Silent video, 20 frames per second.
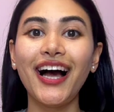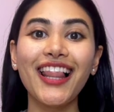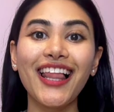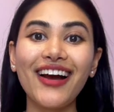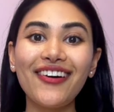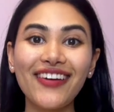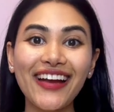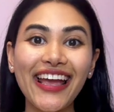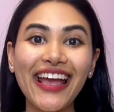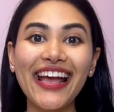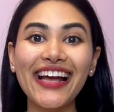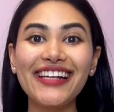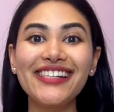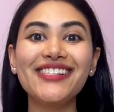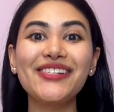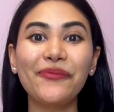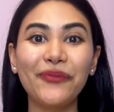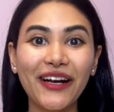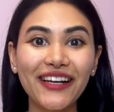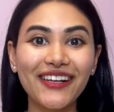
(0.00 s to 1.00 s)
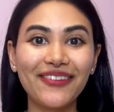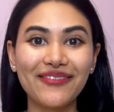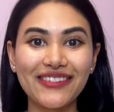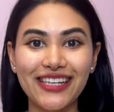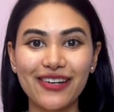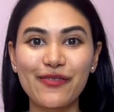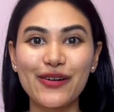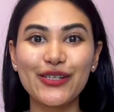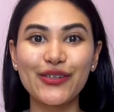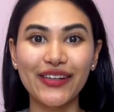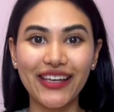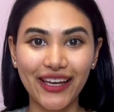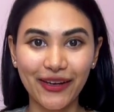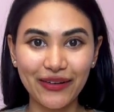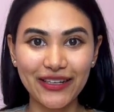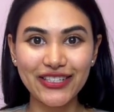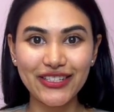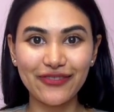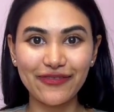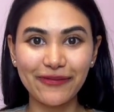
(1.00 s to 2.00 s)
Hello and welcome. Today we're doing a
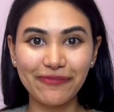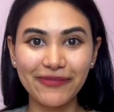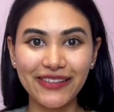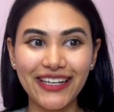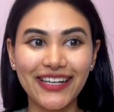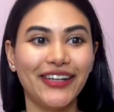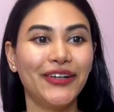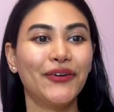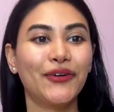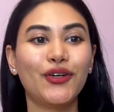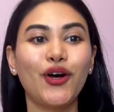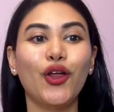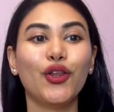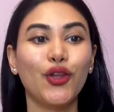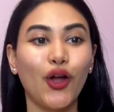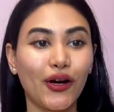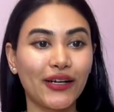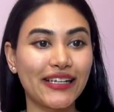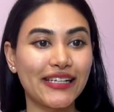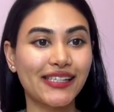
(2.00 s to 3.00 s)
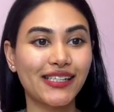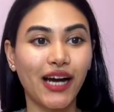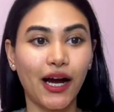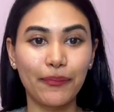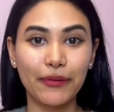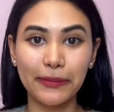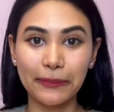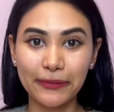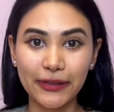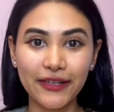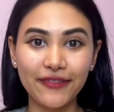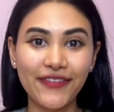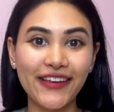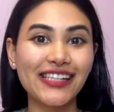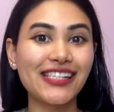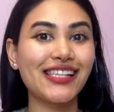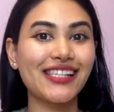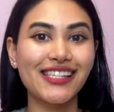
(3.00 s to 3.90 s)
question from LeetCode called longest common prefix.